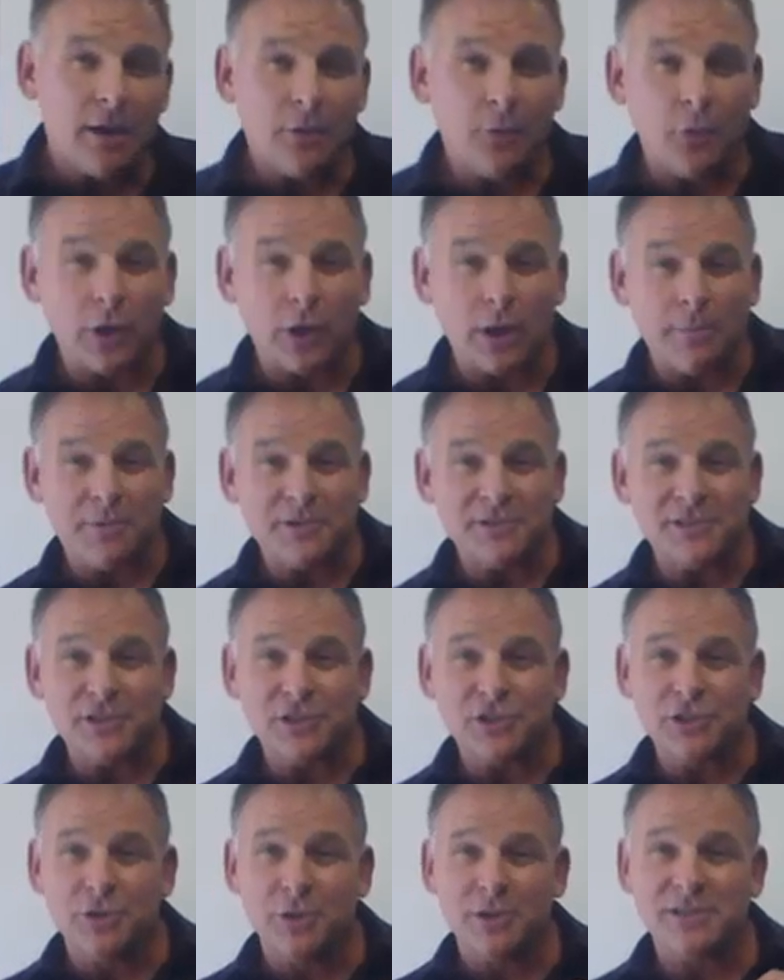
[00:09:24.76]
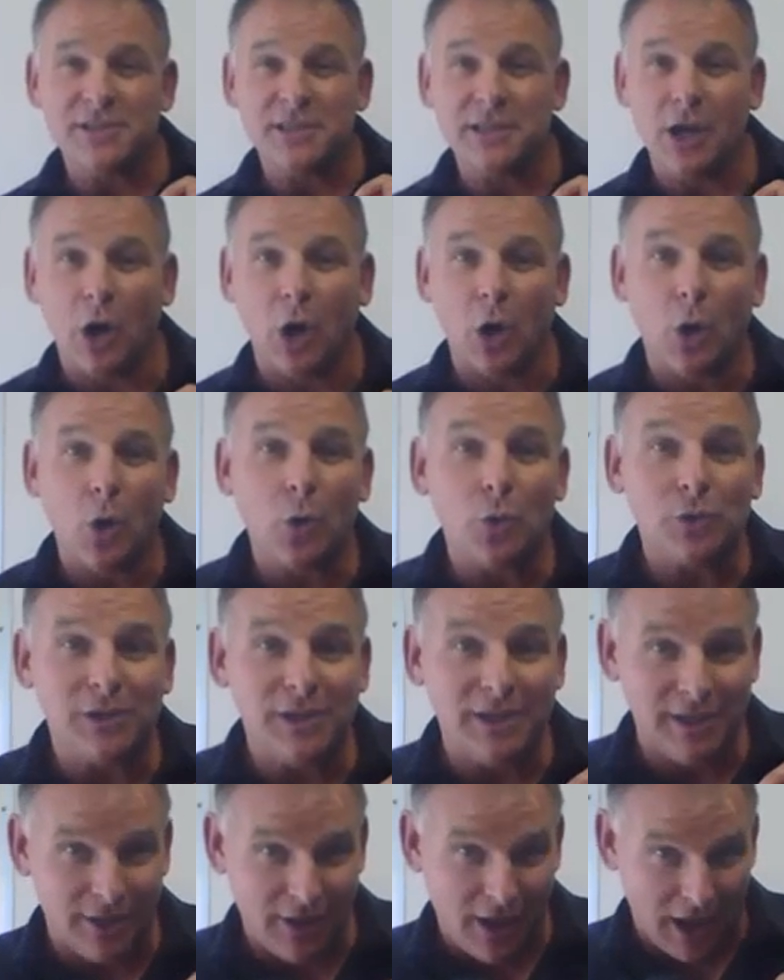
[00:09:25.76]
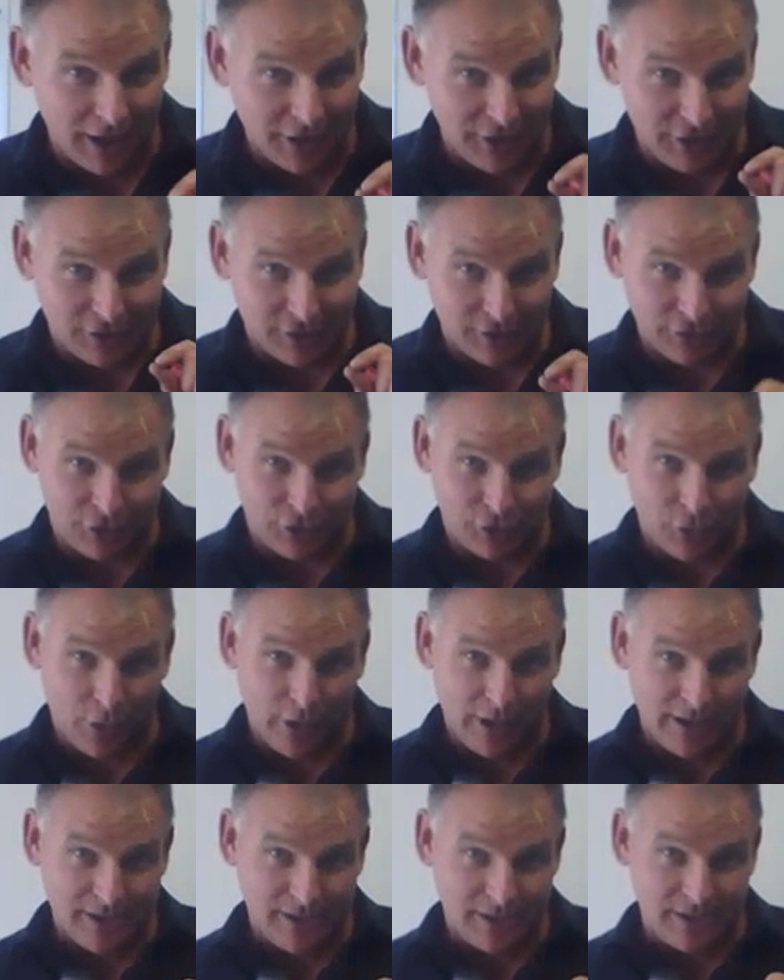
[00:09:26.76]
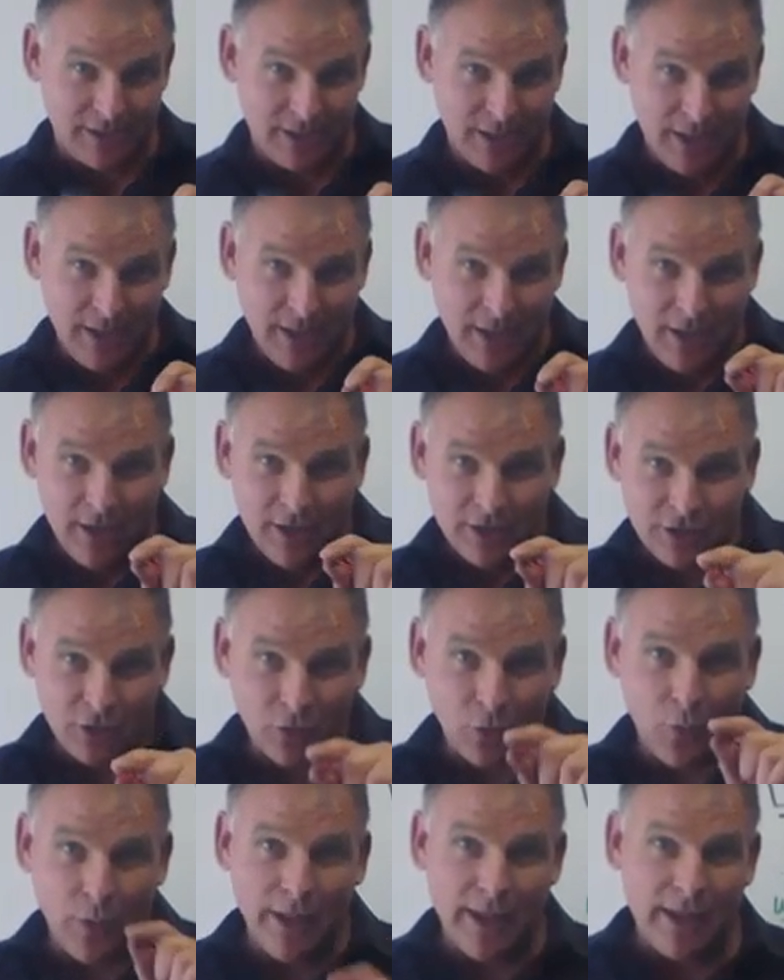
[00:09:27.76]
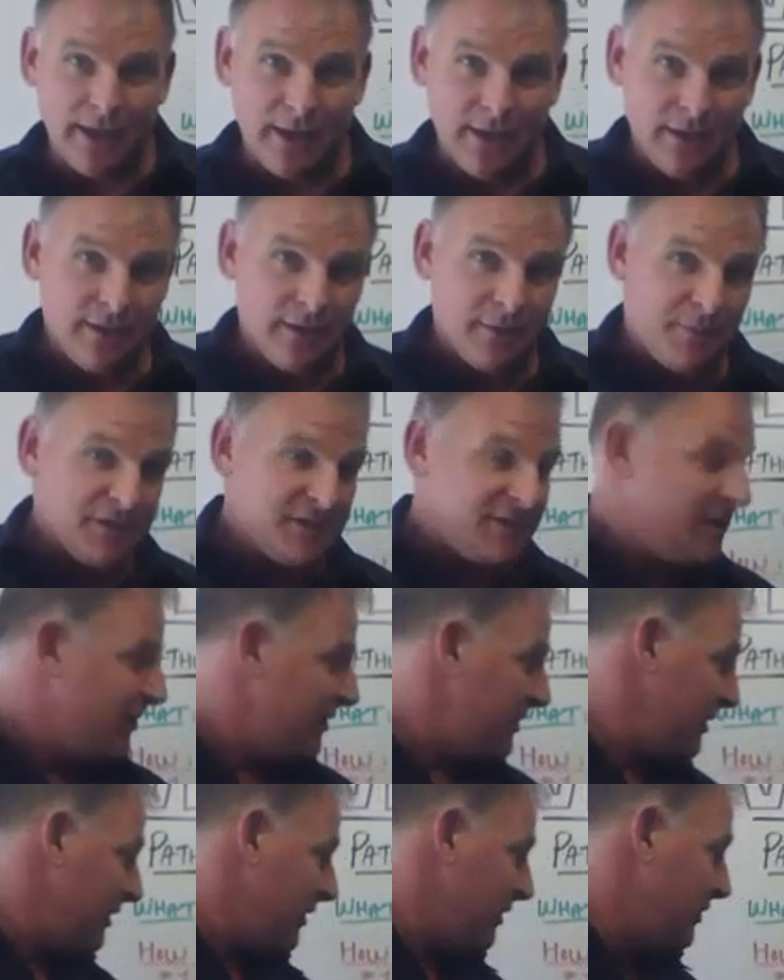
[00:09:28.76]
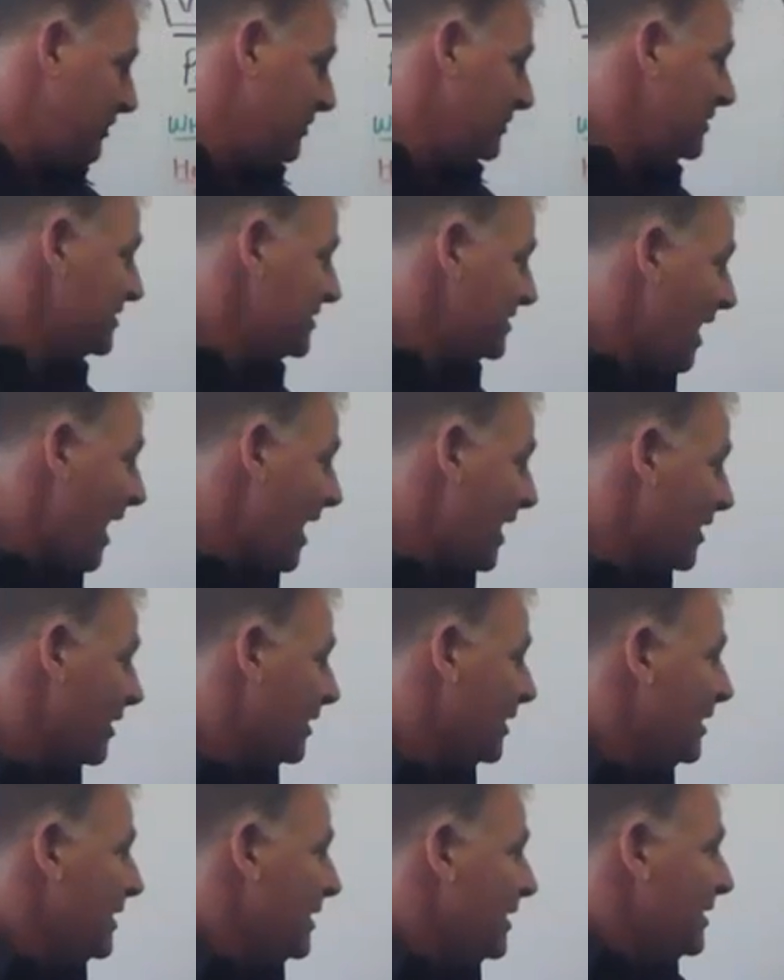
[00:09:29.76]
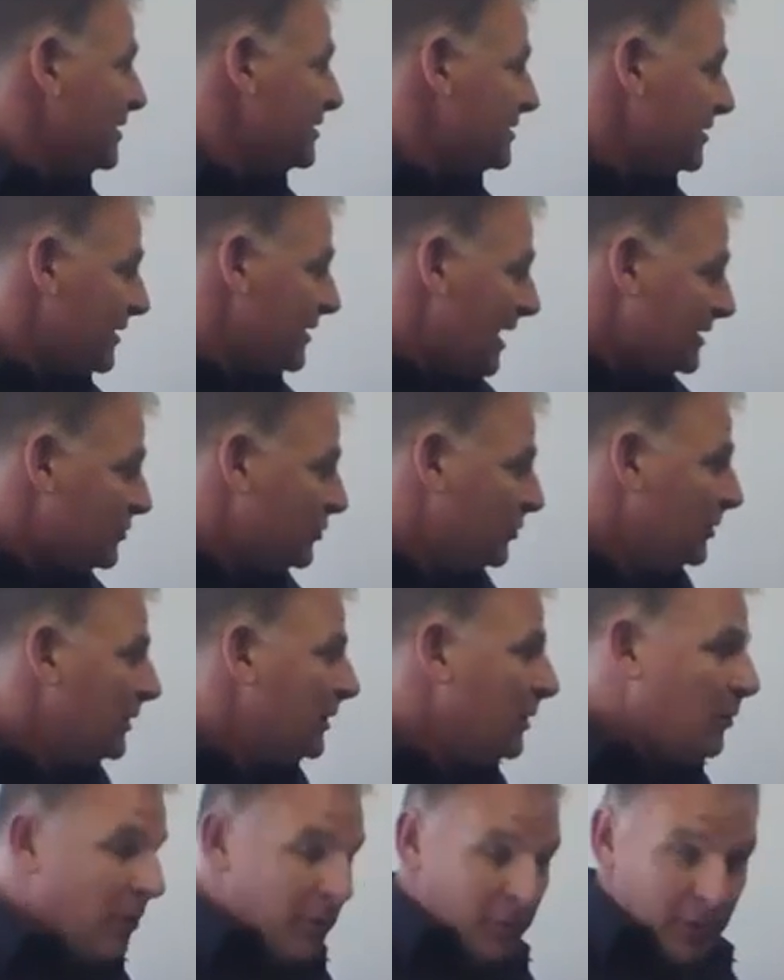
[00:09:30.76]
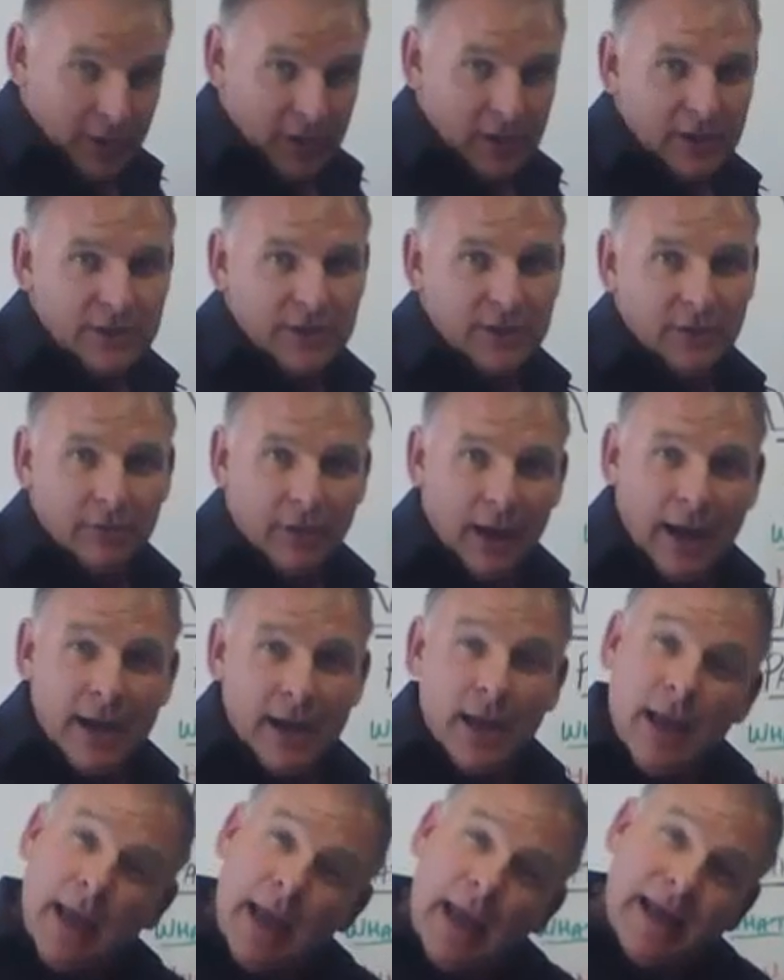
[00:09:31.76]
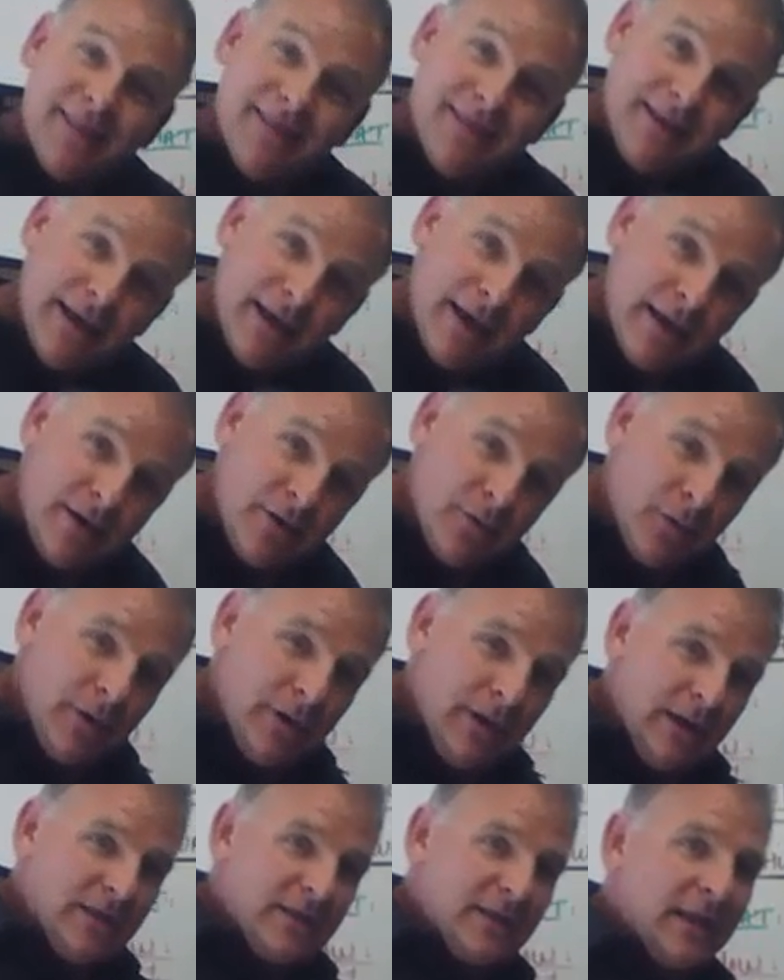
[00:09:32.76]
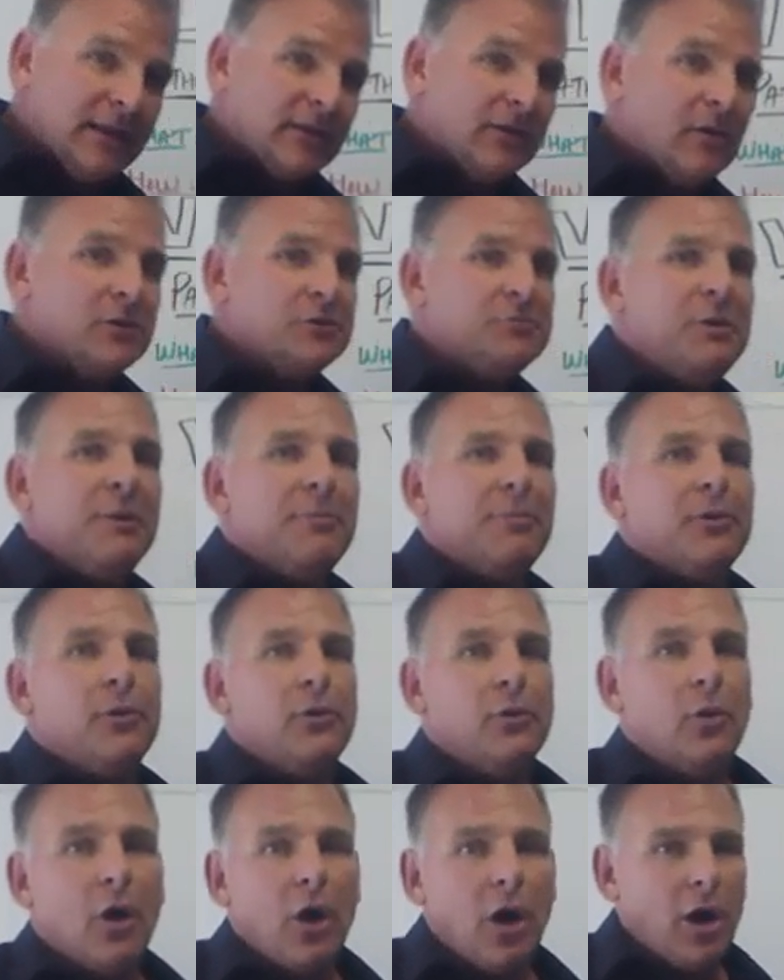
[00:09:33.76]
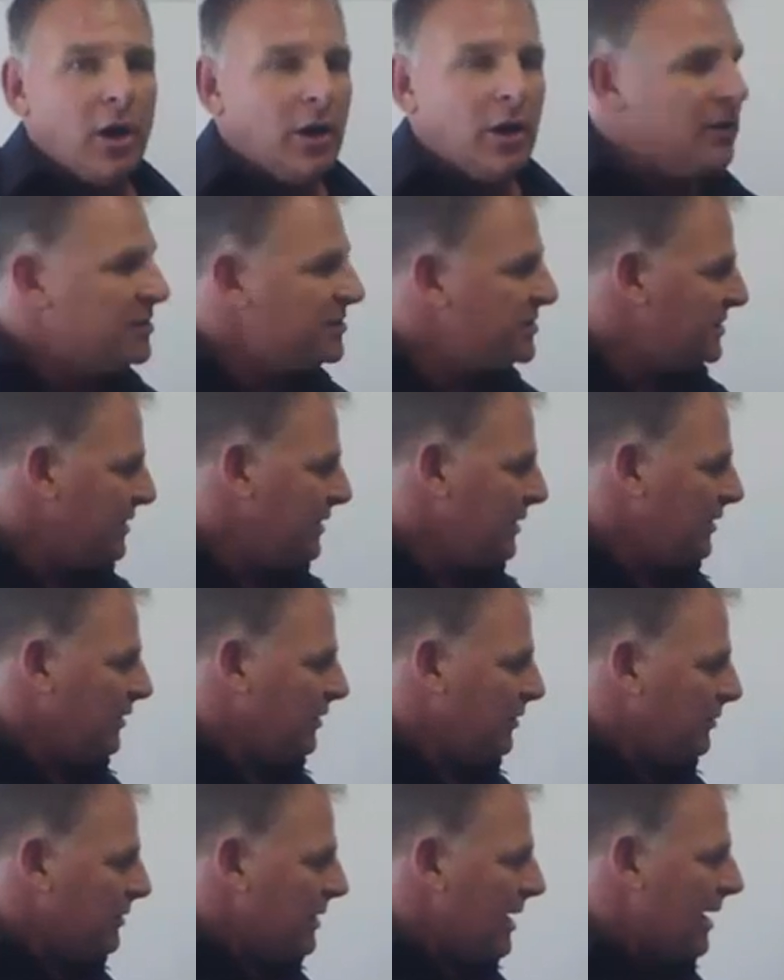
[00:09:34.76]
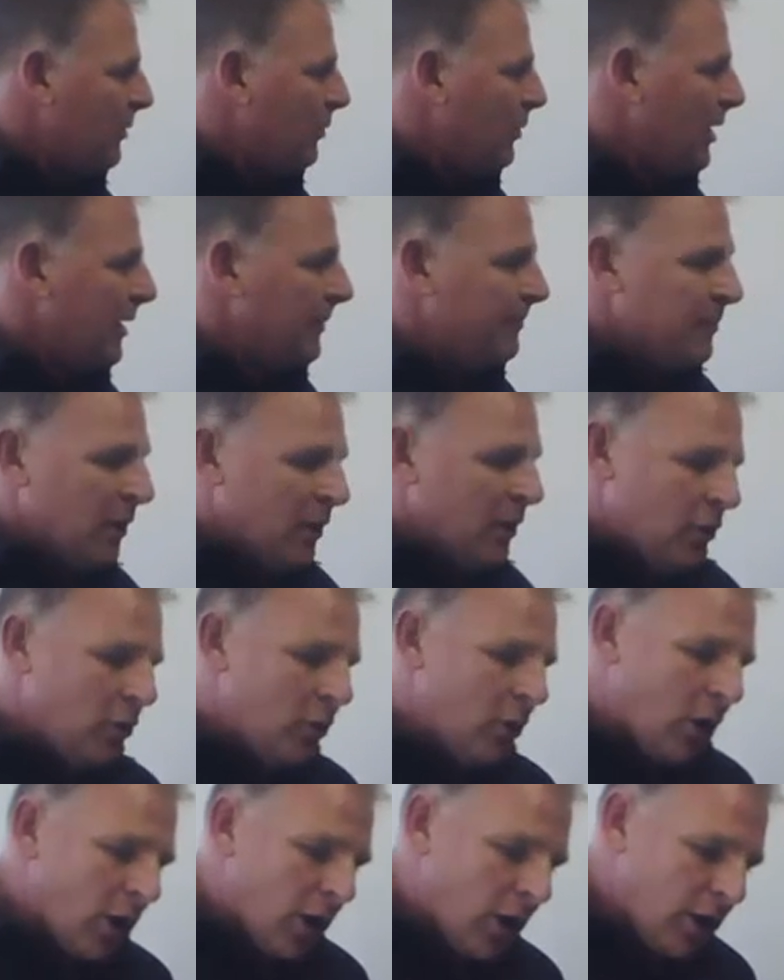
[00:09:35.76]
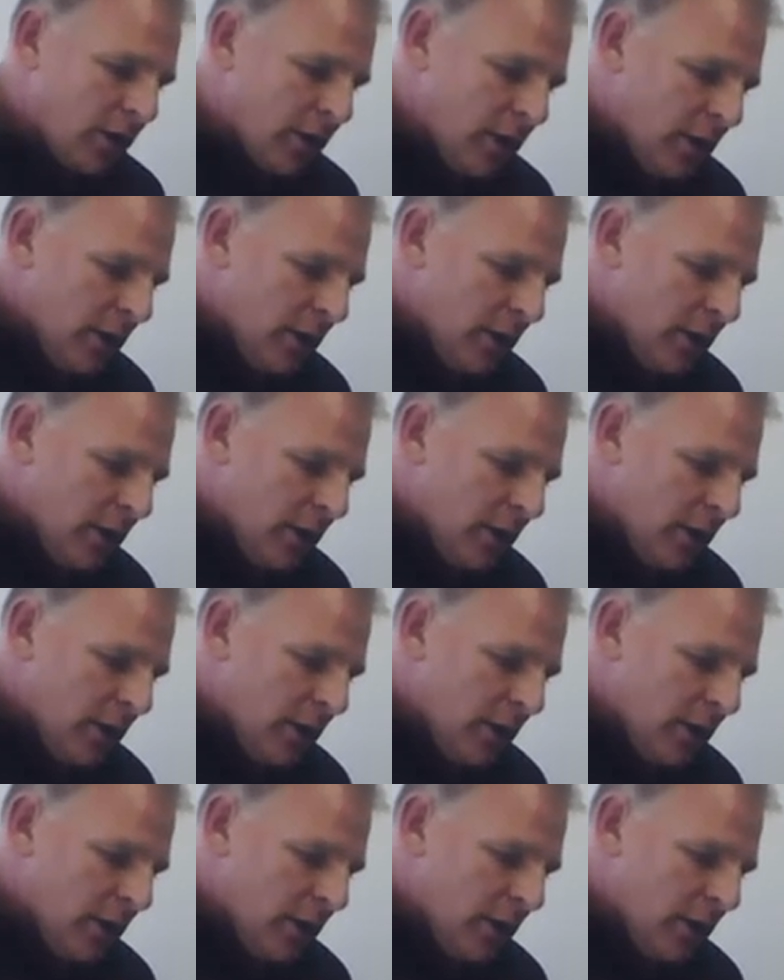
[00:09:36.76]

We're going to position you as the only logical choice to win the position that you desire. So that's really what we're going to do, right? And then we need to get those people who are seeing you in that way, who are